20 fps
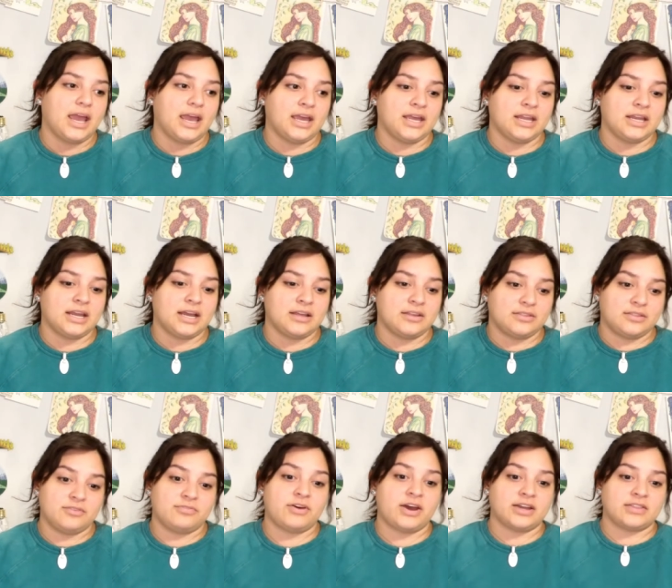And I,
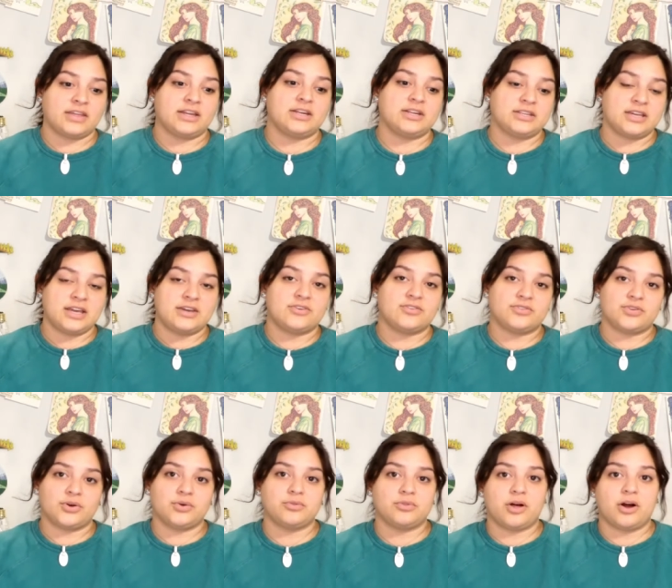the fact that it takes
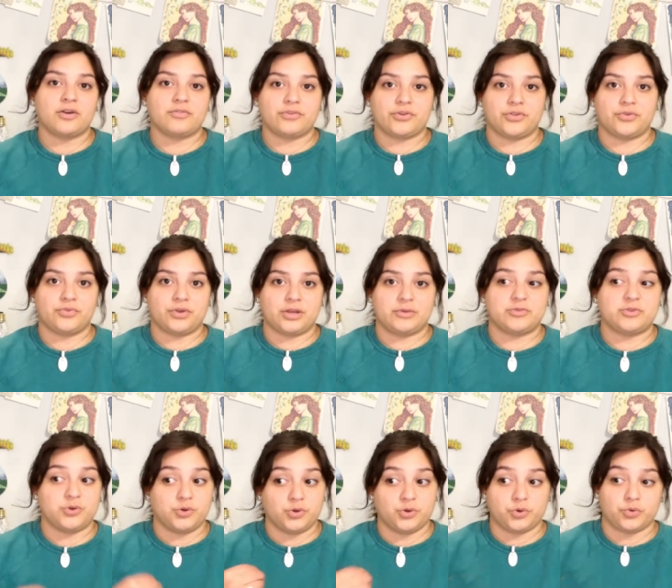so long for the ring
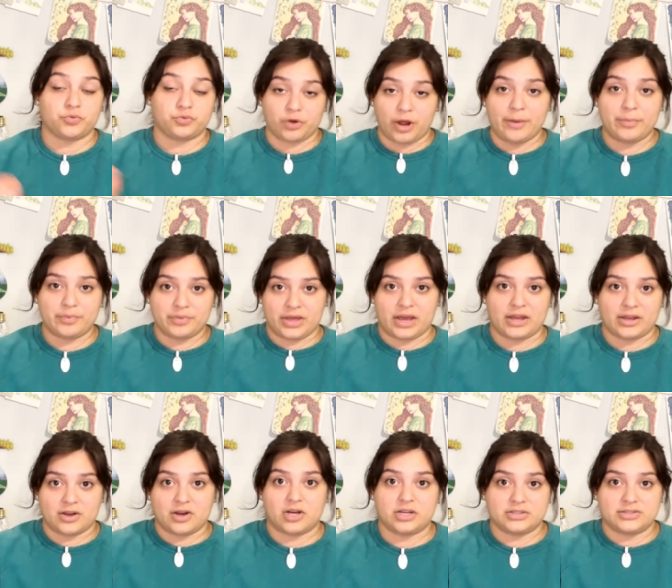to corrupt
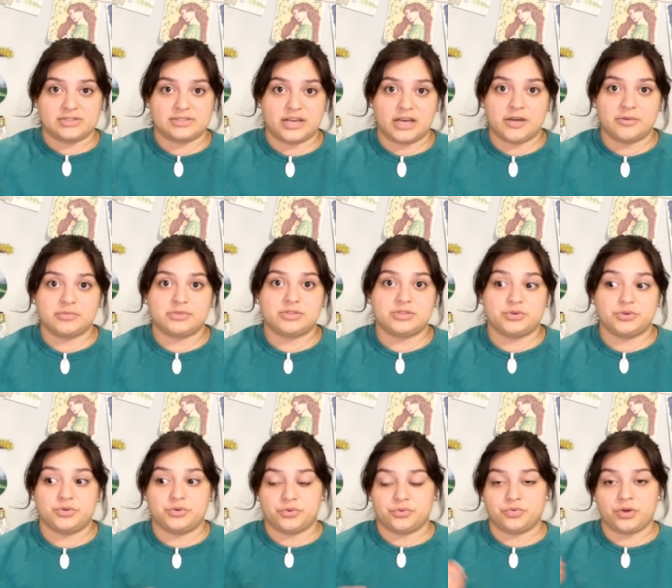that concept,
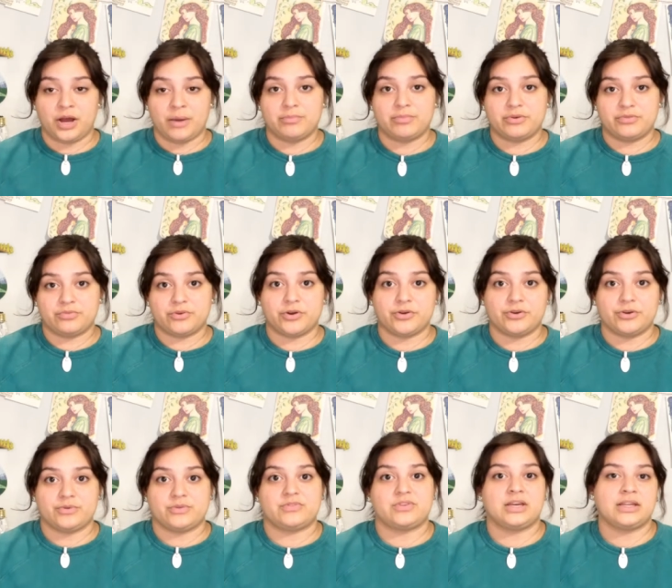to corrupt
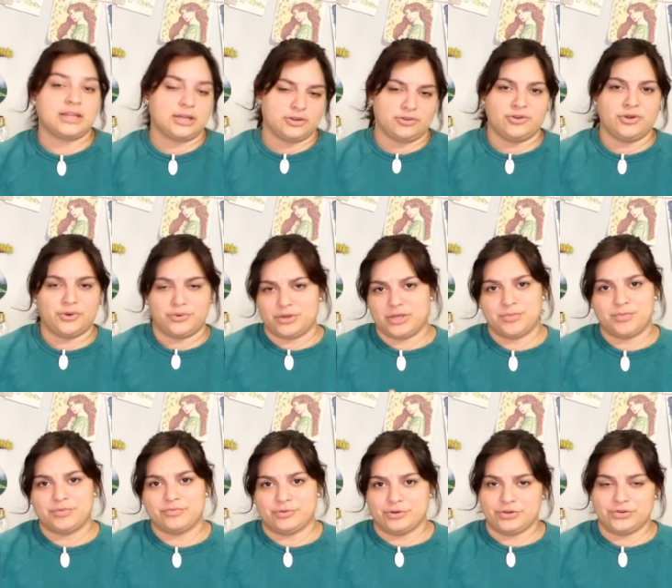Frodo and saying, like, no,
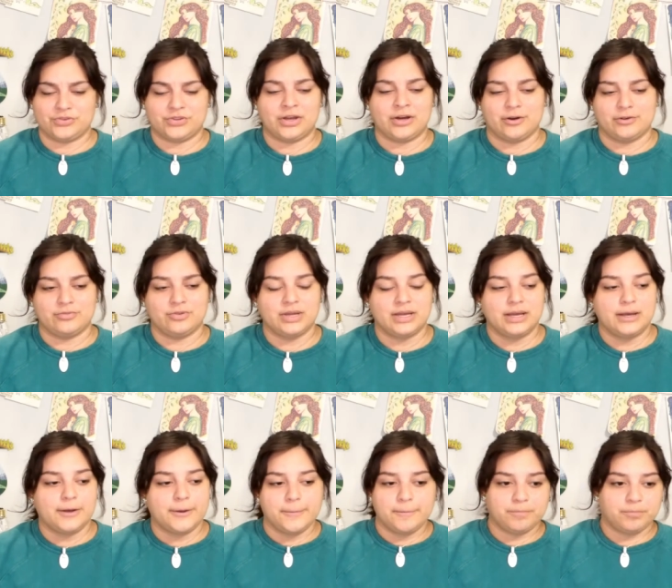keep it for yourself,
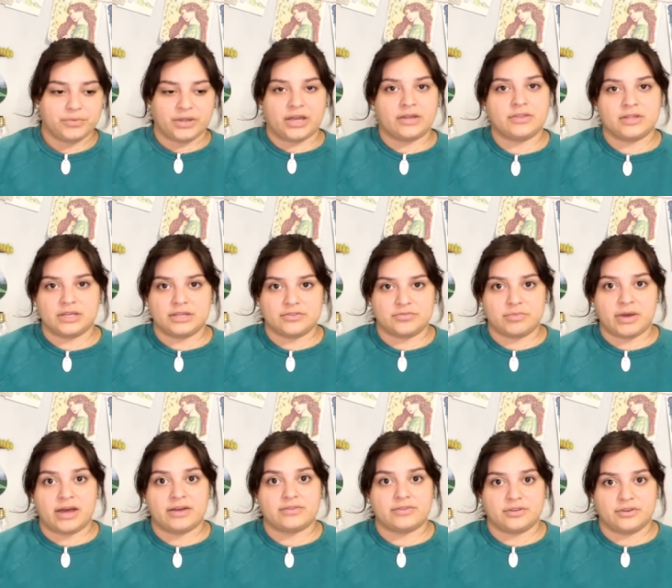I think is
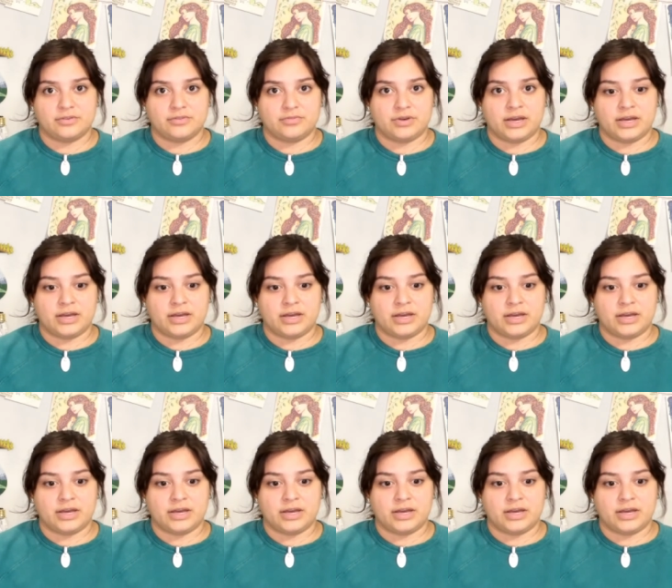massive.